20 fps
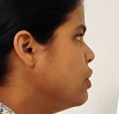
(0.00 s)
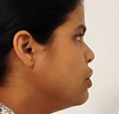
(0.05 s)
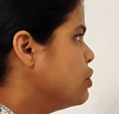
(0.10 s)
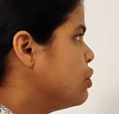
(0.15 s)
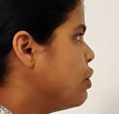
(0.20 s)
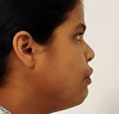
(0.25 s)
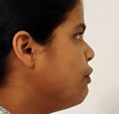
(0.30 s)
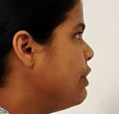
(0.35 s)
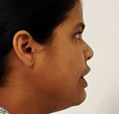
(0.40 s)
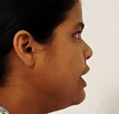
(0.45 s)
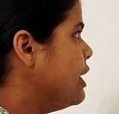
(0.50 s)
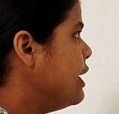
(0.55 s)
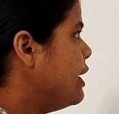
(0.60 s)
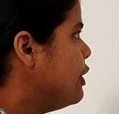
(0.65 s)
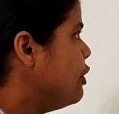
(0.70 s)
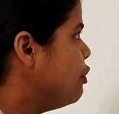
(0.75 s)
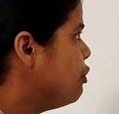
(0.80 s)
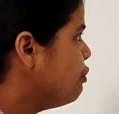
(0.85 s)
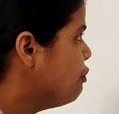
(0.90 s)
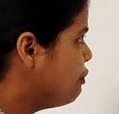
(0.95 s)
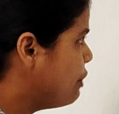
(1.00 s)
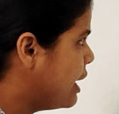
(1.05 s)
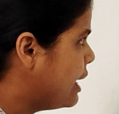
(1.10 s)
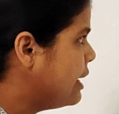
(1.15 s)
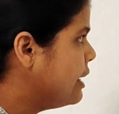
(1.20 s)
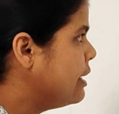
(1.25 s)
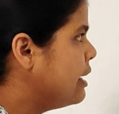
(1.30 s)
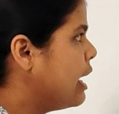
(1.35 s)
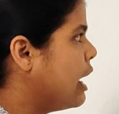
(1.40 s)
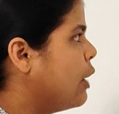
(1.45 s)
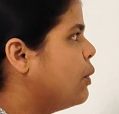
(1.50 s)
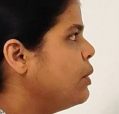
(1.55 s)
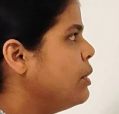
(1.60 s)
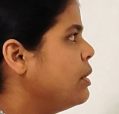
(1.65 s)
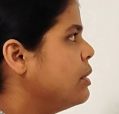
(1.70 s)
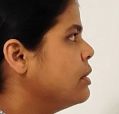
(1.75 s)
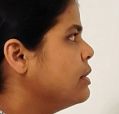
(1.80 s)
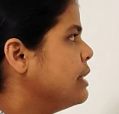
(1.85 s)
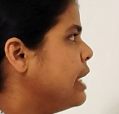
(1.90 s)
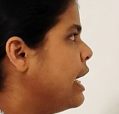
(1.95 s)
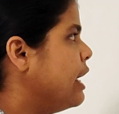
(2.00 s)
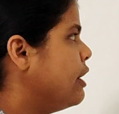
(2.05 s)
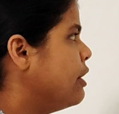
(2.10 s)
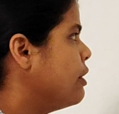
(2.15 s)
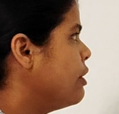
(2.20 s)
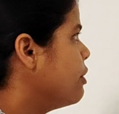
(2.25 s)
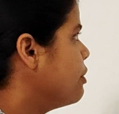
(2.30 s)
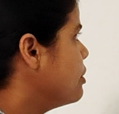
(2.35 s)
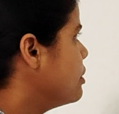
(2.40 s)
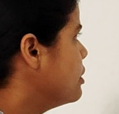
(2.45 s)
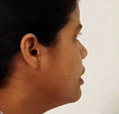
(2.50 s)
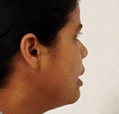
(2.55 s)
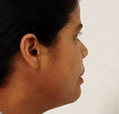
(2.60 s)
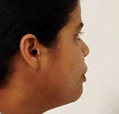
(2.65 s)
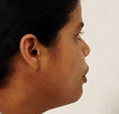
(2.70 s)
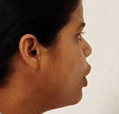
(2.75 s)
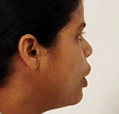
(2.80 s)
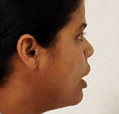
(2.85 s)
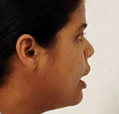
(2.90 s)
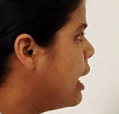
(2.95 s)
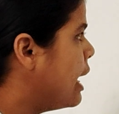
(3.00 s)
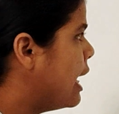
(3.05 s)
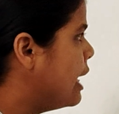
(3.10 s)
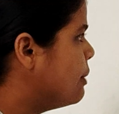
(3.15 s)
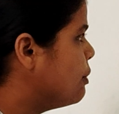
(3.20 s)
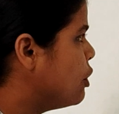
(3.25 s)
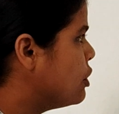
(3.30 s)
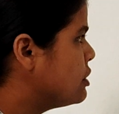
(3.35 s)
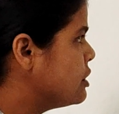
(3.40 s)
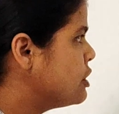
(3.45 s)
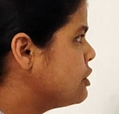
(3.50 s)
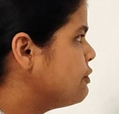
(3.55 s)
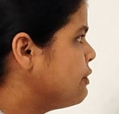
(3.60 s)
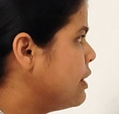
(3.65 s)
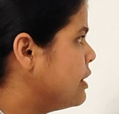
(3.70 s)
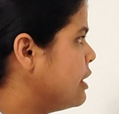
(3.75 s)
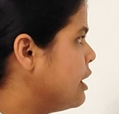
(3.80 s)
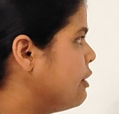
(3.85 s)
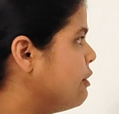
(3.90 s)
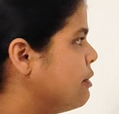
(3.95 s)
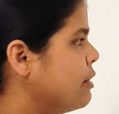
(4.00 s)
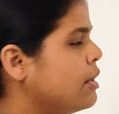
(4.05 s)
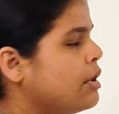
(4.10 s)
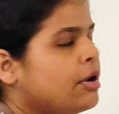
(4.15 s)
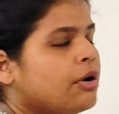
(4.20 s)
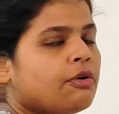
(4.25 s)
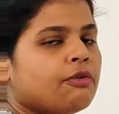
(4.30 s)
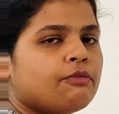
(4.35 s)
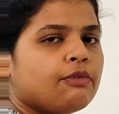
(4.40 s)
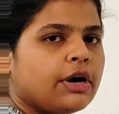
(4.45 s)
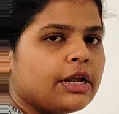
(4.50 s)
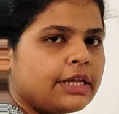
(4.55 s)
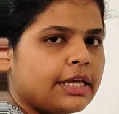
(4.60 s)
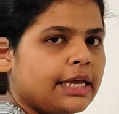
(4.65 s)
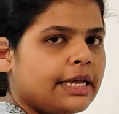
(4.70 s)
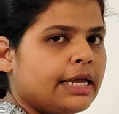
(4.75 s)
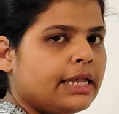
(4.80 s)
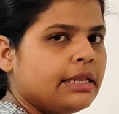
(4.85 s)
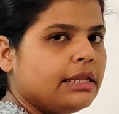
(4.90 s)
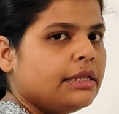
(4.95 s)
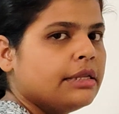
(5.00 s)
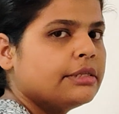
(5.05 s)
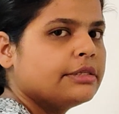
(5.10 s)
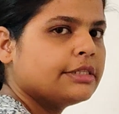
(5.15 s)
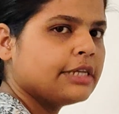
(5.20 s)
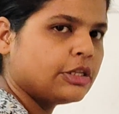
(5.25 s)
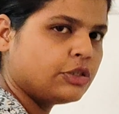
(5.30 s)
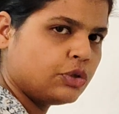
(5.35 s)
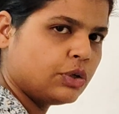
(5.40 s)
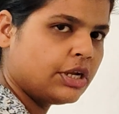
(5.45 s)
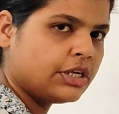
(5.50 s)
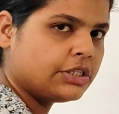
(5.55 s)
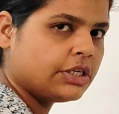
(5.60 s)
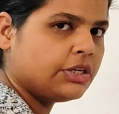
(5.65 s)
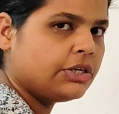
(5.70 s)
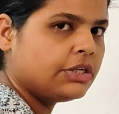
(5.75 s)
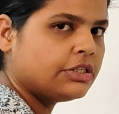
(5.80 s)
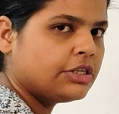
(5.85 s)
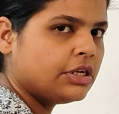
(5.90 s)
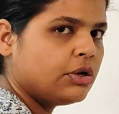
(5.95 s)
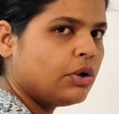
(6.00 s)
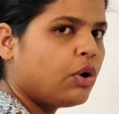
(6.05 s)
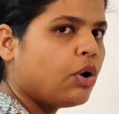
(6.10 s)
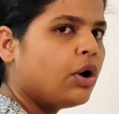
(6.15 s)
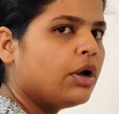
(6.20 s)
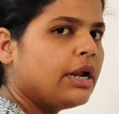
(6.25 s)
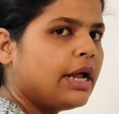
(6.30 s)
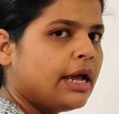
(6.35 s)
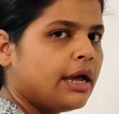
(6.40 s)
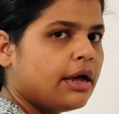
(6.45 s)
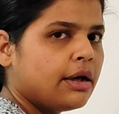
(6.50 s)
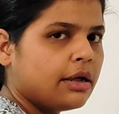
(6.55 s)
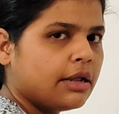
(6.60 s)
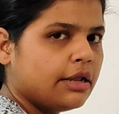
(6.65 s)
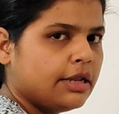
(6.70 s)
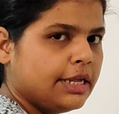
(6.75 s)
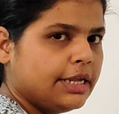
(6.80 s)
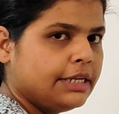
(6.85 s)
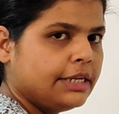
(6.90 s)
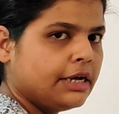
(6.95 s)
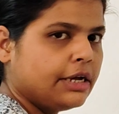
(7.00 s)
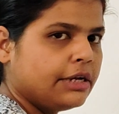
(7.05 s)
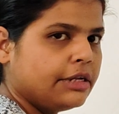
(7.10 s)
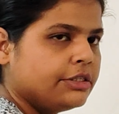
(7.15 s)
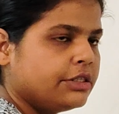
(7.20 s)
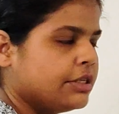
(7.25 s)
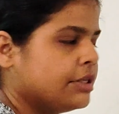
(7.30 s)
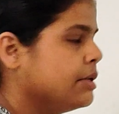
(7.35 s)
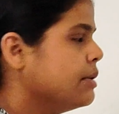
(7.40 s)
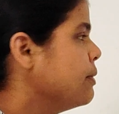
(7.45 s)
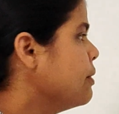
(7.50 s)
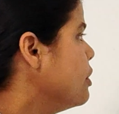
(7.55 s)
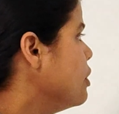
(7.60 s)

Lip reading: So we need to find out that the NMOS is whether working in saturation region or linear region.